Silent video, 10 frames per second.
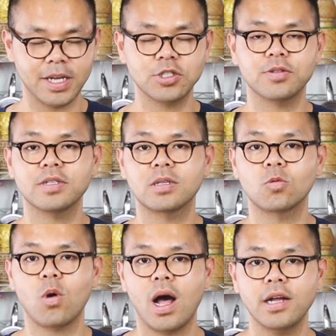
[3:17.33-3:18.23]
make sure this is
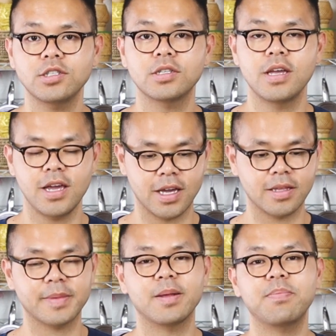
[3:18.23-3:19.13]
washed, and
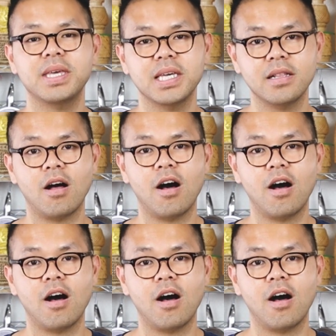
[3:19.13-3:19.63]
I'm gonna peel